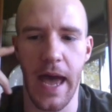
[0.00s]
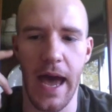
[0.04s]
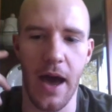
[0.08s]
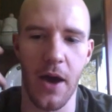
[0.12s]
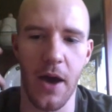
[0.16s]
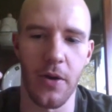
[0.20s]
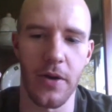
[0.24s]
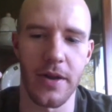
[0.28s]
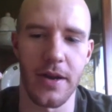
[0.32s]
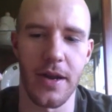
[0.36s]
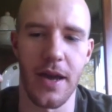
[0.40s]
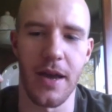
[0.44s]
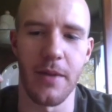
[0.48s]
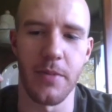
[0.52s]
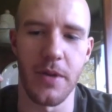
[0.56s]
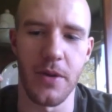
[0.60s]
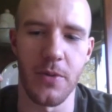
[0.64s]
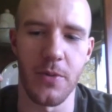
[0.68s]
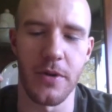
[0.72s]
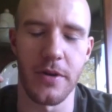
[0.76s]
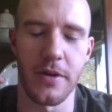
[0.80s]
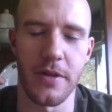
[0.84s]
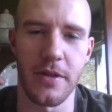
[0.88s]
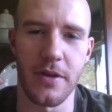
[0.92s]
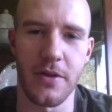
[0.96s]
How can I be
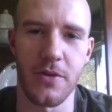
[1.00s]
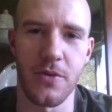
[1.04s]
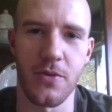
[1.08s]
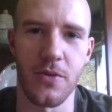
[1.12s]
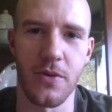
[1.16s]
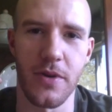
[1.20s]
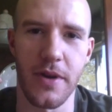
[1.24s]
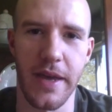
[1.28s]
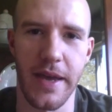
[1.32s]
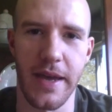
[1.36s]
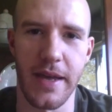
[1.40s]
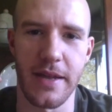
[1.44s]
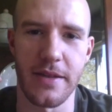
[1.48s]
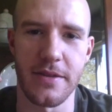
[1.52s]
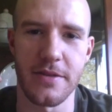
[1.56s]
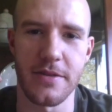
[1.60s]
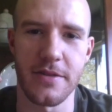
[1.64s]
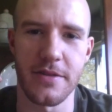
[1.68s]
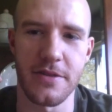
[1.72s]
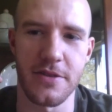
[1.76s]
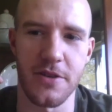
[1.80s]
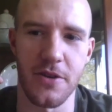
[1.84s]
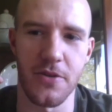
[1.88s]
one of the cool kids?